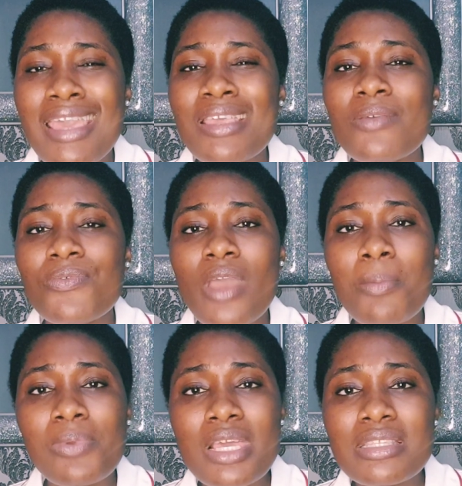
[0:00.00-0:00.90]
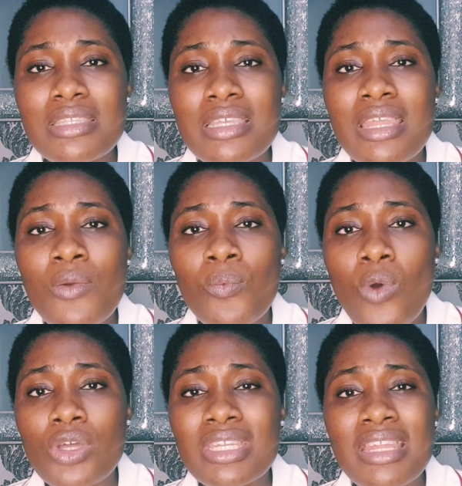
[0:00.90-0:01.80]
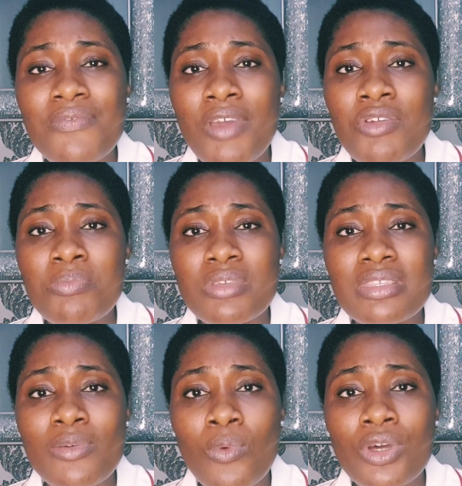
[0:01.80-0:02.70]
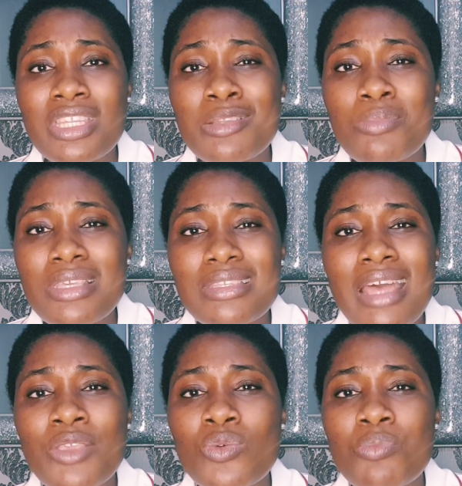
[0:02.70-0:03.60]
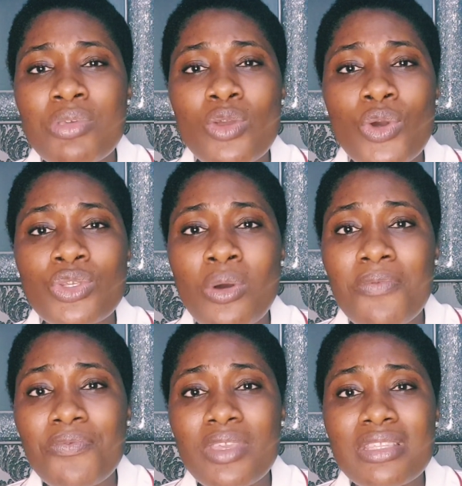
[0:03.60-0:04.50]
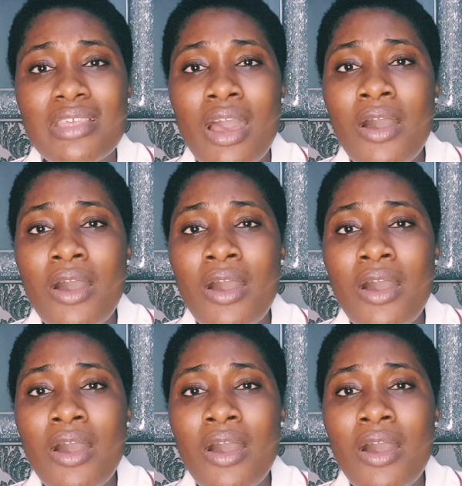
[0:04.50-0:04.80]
if you are placed in a ward, in a very busy ward, it means that you will be on your feet